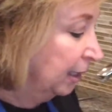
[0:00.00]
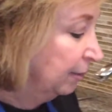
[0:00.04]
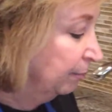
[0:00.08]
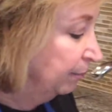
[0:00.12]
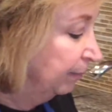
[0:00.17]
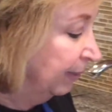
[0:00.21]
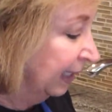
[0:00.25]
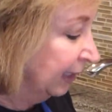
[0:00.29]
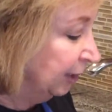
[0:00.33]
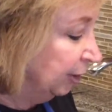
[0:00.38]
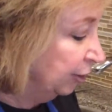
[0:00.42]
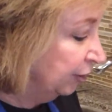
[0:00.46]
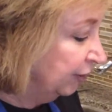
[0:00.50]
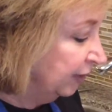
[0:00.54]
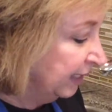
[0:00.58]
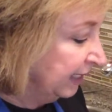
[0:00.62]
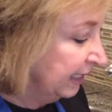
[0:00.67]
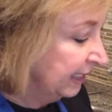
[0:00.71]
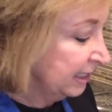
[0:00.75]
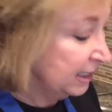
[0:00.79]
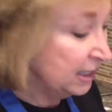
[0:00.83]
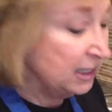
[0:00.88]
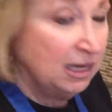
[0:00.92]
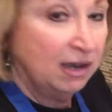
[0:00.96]
butter
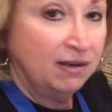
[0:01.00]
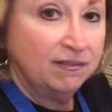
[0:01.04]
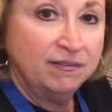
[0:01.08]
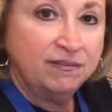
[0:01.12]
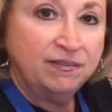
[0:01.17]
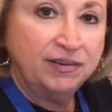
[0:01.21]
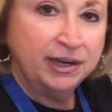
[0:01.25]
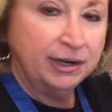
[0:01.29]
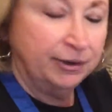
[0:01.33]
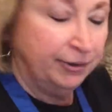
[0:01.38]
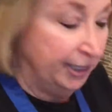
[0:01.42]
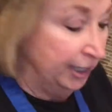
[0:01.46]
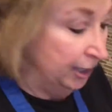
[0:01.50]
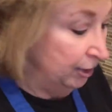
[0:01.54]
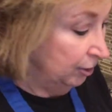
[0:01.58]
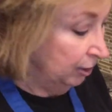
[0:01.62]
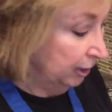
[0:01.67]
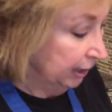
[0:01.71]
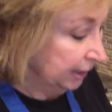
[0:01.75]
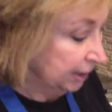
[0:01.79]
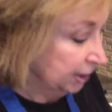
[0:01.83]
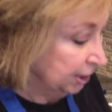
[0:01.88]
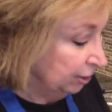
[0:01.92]
these very good.